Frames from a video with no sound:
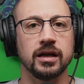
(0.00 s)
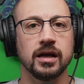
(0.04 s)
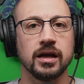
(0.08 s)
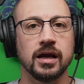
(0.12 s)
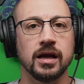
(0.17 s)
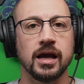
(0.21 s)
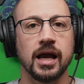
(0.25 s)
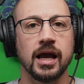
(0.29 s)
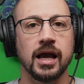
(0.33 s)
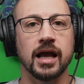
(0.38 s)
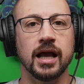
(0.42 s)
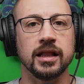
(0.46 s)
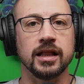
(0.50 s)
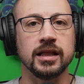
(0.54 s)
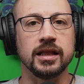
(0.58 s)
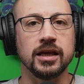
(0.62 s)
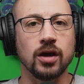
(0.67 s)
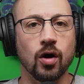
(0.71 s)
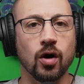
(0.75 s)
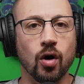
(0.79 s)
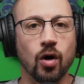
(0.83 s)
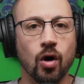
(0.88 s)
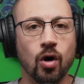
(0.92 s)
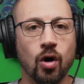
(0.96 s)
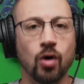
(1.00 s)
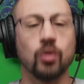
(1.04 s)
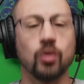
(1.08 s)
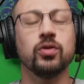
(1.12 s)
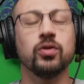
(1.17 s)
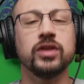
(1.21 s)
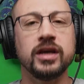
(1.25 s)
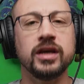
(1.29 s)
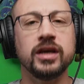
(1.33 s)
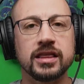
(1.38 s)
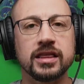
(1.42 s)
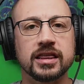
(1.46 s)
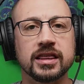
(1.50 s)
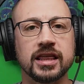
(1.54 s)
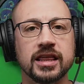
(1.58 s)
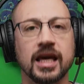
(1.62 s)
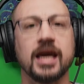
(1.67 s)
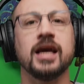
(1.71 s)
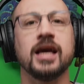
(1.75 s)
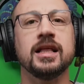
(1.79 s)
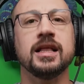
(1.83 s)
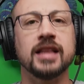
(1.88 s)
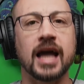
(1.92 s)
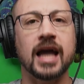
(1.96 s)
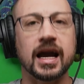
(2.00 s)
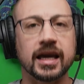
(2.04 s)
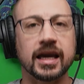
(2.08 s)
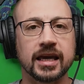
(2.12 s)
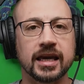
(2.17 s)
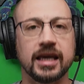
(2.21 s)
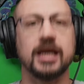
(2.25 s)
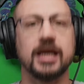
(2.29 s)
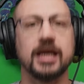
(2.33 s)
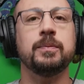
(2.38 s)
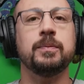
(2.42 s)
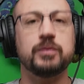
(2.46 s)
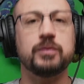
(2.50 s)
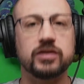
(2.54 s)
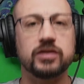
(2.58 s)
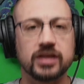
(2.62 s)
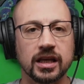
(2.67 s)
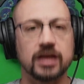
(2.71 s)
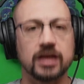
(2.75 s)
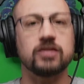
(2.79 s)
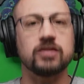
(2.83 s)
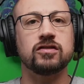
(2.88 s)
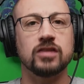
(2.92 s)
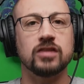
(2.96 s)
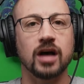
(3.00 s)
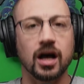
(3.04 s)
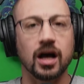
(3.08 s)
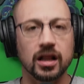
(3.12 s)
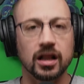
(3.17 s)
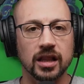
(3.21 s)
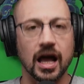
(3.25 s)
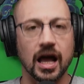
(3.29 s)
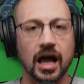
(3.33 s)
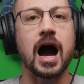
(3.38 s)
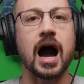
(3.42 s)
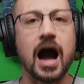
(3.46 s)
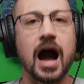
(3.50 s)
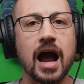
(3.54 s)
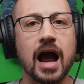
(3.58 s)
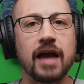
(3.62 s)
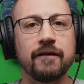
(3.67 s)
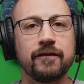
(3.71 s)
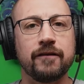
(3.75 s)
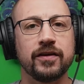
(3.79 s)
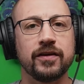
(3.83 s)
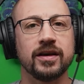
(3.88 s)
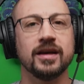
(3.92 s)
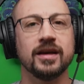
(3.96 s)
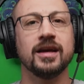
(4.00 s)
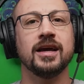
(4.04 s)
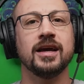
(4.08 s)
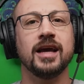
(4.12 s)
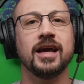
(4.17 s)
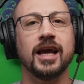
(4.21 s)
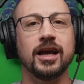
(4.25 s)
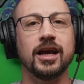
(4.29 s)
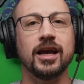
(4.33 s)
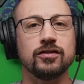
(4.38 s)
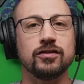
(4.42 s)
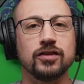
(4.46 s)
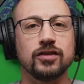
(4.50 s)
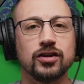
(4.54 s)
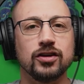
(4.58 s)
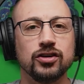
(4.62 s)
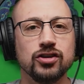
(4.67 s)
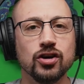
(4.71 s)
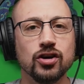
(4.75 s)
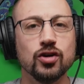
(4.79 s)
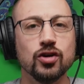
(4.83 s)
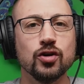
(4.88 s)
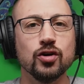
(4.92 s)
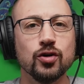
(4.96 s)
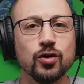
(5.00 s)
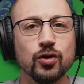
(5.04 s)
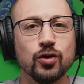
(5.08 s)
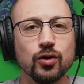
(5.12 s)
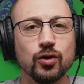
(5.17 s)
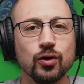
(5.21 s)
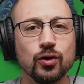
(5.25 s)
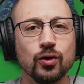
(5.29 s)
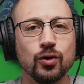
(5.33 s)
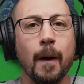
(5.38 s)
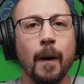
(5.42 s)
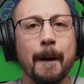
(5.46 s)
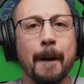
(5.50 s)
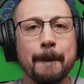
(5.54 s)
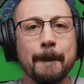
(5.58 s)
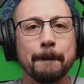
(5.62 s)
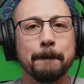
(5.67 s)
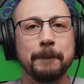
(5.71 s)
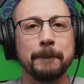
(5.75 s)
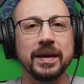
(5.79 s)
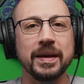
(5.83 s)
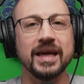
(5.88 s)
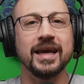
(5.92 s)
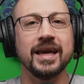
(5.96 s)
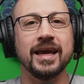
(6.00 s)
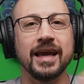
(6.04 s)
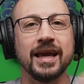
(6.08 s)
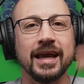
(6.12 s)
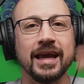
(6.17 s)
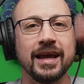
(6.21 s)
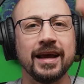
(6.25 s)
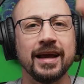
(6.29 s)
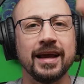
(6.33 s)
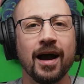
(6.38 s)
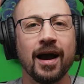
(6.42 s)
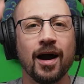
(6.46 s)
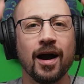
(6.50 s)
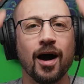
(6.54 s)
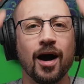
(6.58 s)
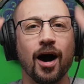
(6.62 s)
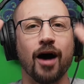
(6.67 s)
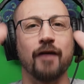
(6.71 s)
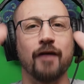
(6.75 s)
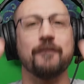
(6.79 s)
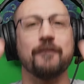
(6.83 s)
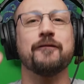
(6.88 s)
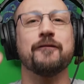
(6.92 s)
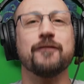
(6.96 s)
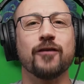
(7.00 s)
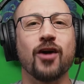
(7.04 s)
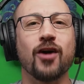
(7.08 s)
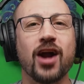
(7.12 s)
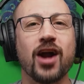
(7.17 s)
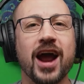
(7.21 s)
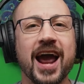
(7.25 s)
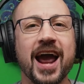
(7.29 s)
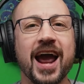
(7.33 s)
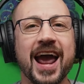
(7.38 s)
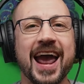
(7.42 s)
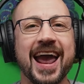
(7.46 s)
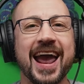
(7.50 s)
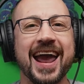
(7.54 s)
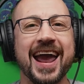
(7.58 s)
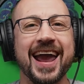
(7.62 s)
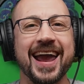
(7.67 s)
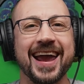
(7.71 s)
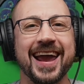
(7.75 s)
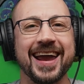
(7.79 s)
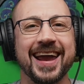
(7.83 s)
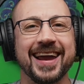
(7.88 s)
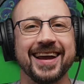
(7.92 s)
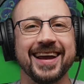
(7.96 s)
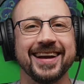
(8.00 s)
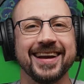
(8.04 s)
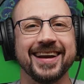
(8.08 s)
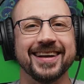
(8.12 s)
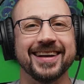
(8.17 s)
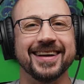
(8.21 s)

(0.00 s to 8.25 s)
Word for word: And the only thing that keeps this alive is you being afraid.